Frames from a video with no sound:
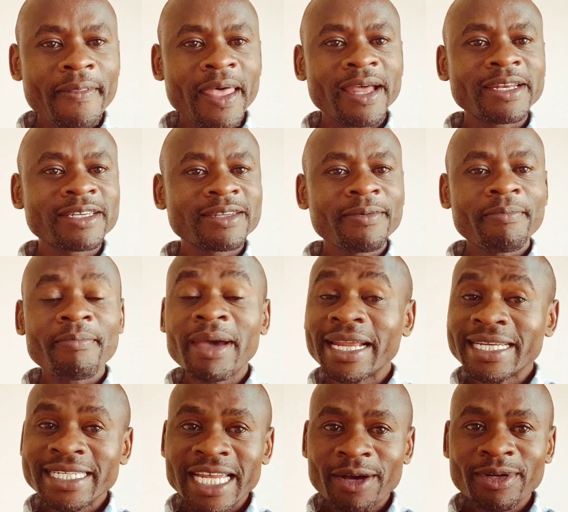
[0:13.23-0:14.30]
that
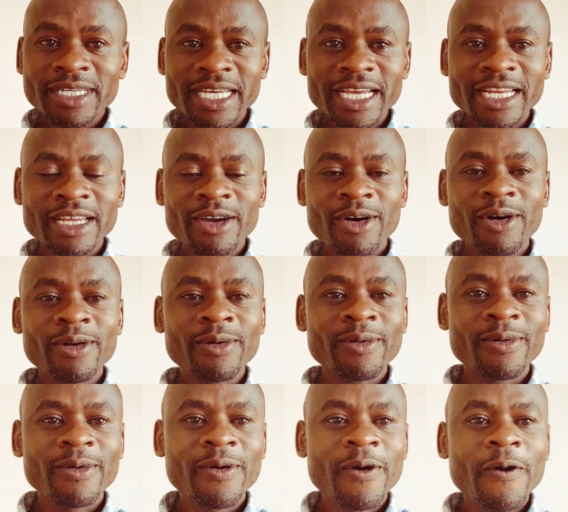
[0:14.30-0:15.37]
might sound technical,
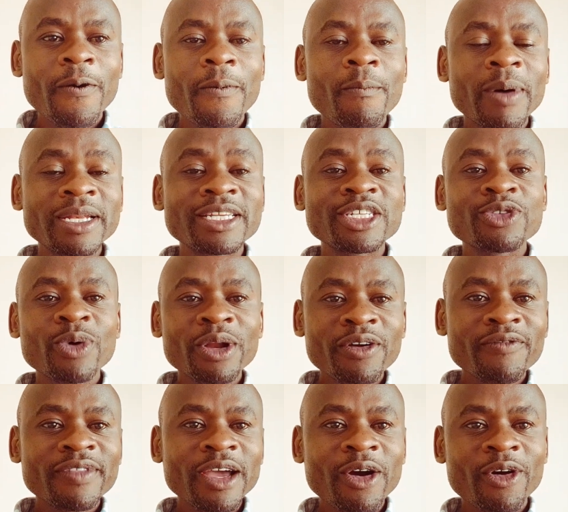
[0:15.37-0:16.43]
but is one
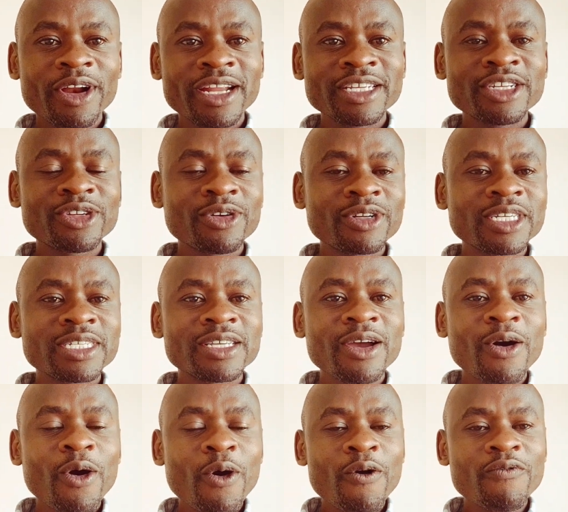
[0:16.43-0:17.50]
of the cornerstones
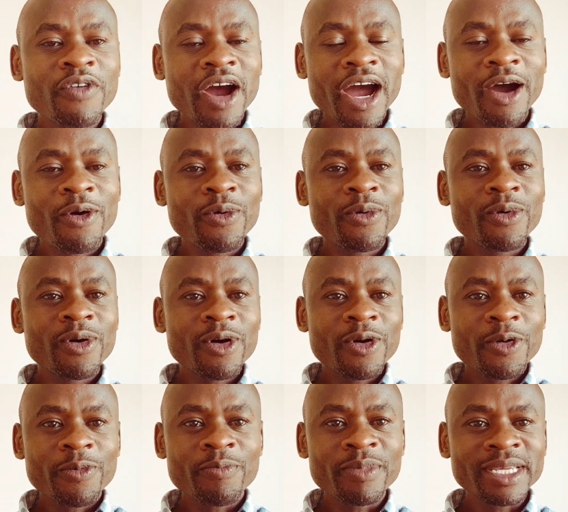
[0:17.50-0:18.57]
of how
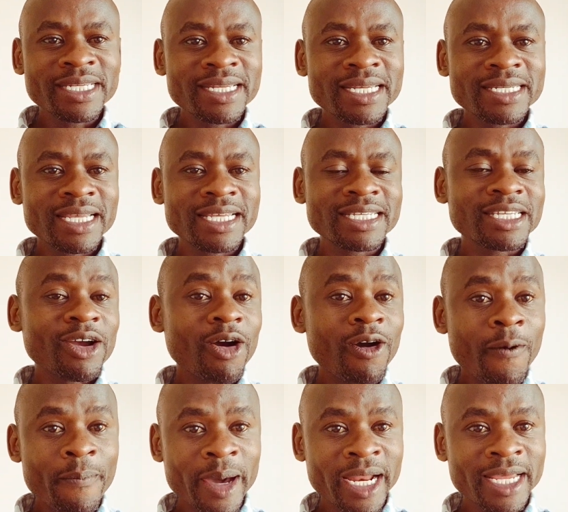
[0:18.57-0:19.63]
businesses
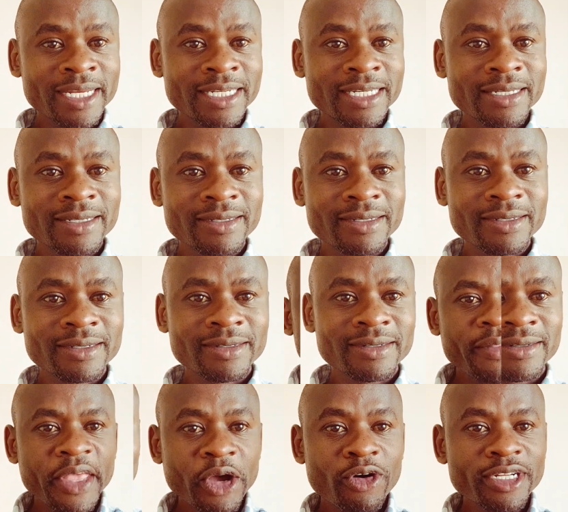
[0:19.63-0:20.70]
operate.
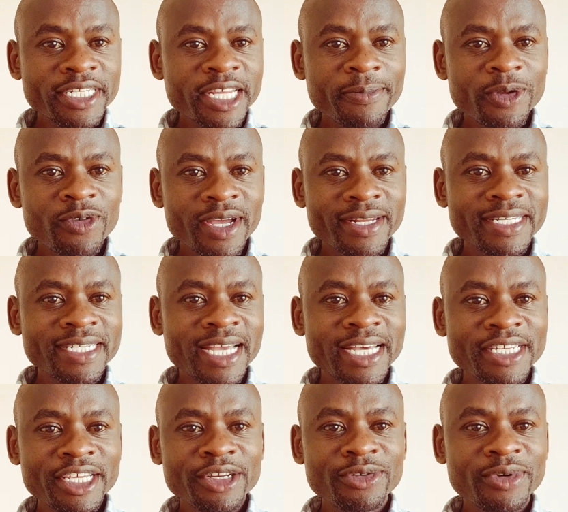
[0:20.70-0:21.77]
The concept we are
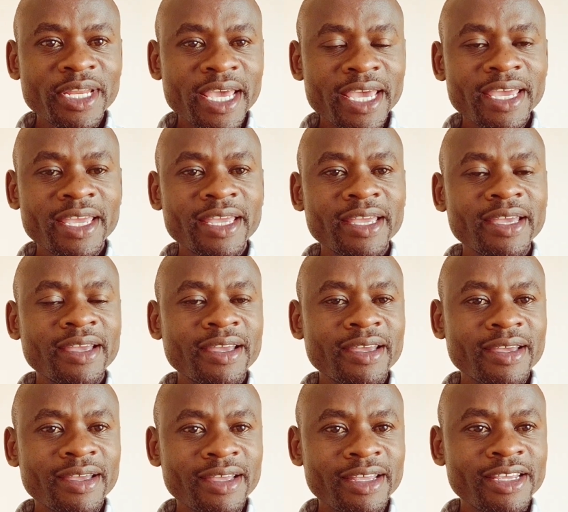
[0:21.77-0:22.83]
discussing today
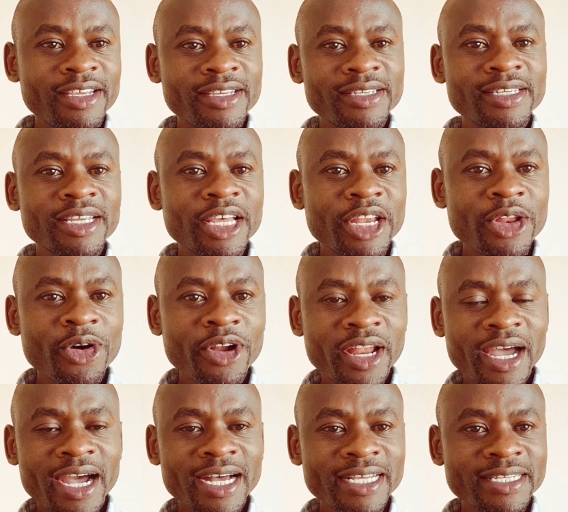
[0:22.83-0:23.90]
is
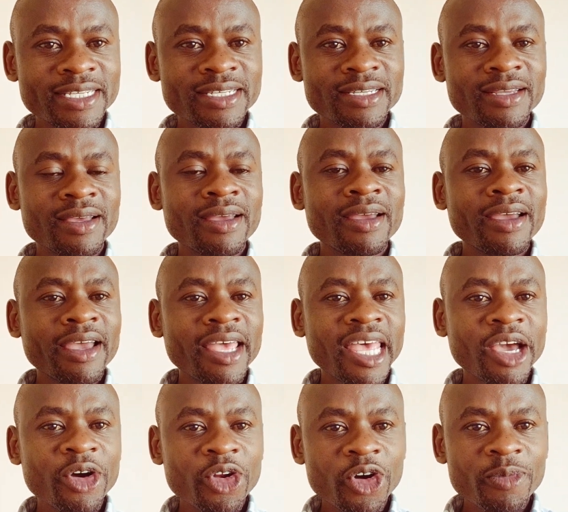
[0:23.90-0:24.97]
known as
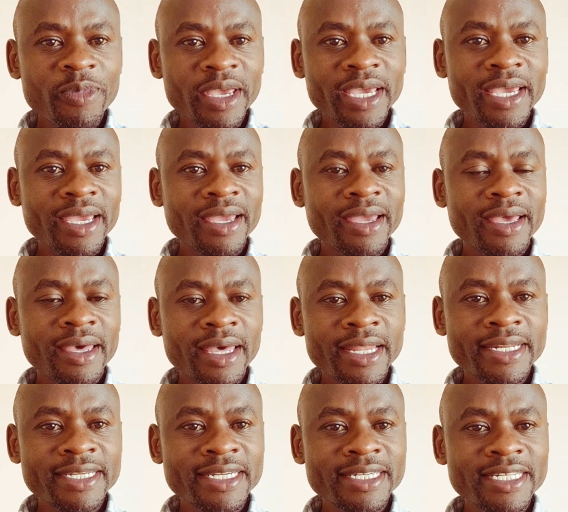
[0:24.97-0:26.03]
economic
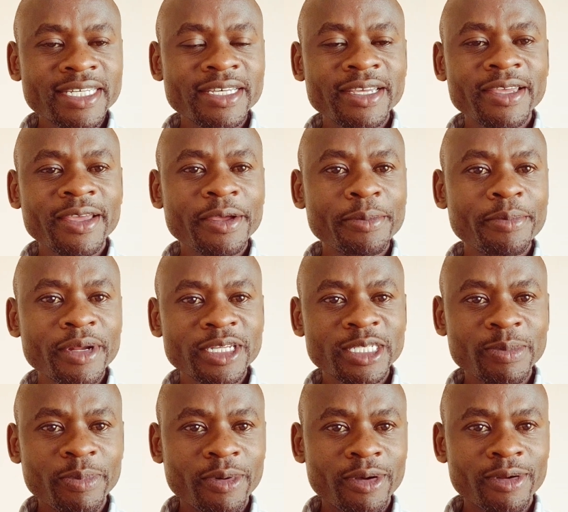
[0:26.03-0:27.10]
entity
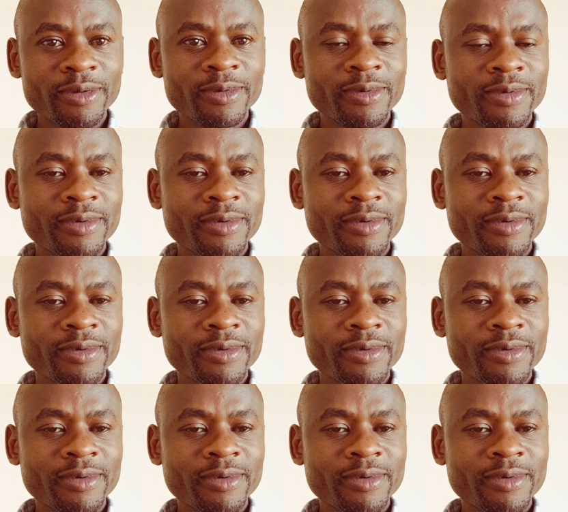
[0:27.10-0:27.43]
principle.